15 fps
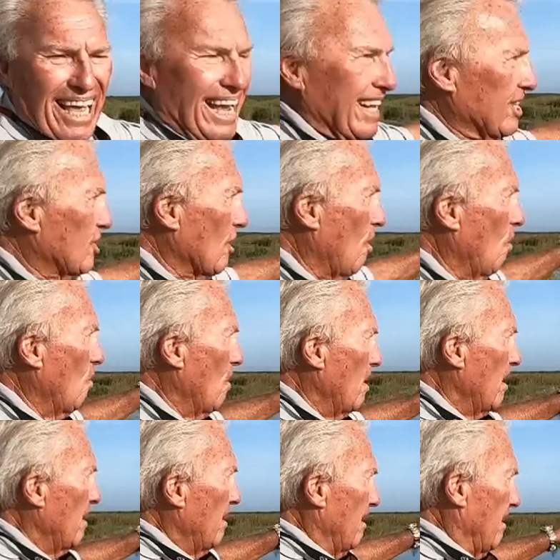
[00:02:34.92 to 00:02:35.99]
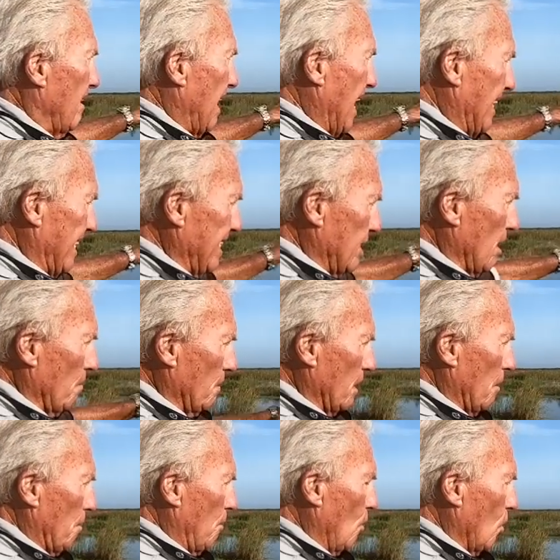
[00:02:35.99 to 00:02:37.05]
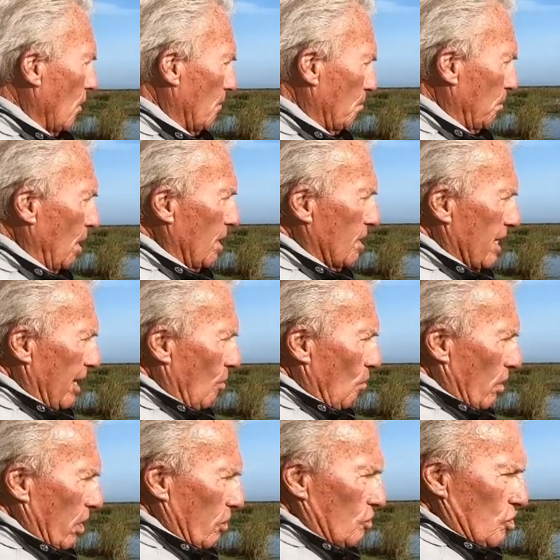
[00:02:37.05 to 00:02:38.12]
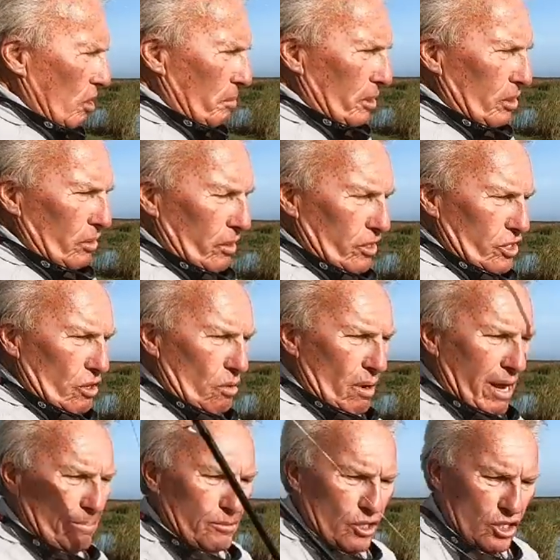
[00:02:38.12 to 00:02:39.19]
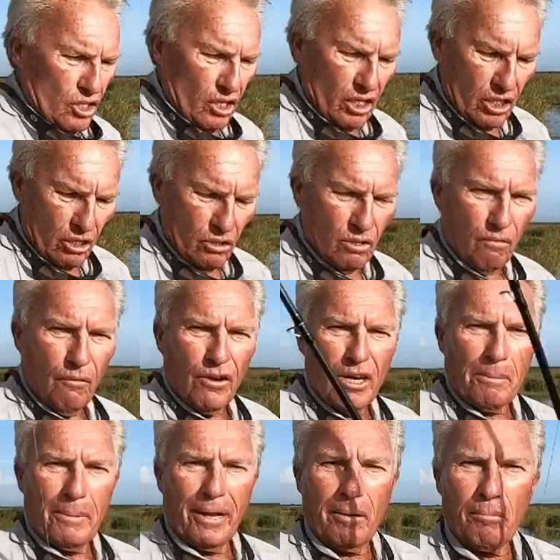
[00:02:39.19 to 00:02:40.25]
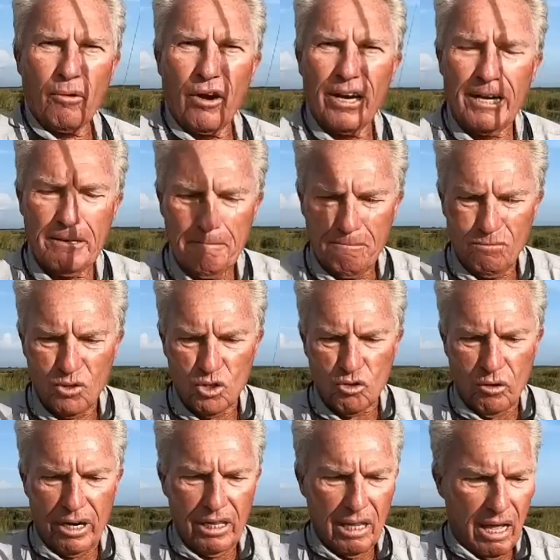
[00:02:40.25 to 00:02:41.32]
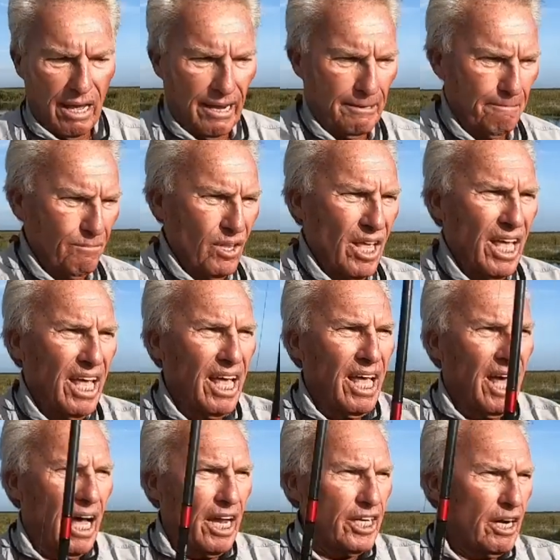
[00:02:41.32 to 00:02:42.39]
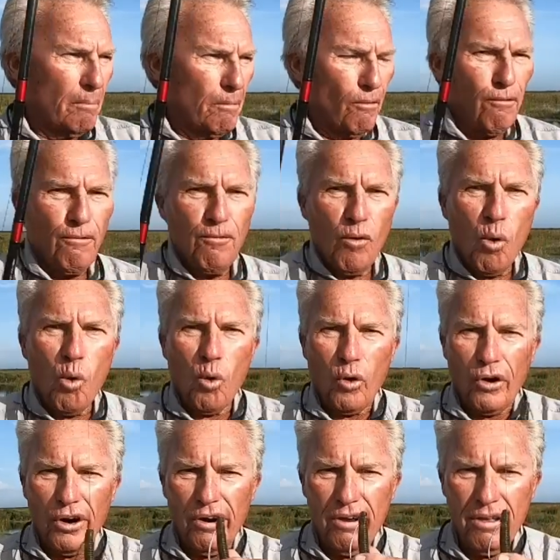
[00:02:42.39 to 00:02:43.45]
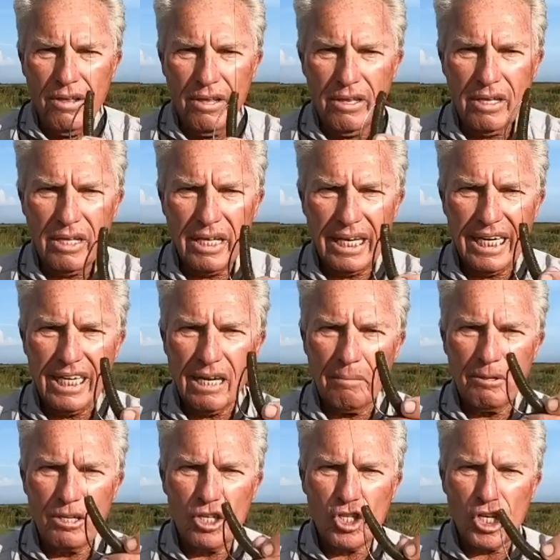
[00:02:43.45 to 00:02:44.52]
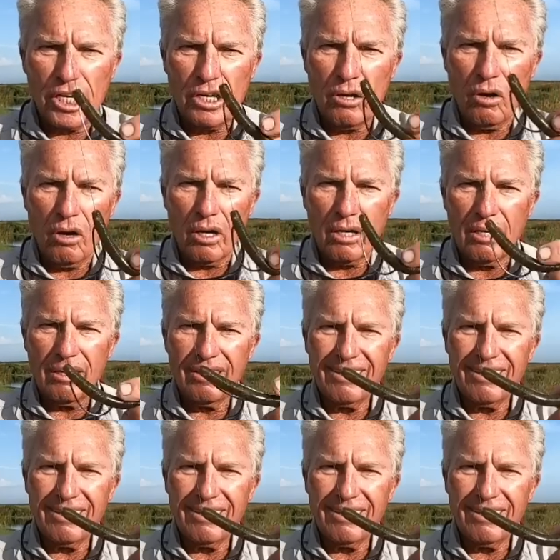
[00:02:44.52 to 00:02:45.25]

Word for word: And so I need something to pull. Plus, I don't want to lose all my lure. So I'm just going to use a fifty pound braid, straight line, a number four E W G hook,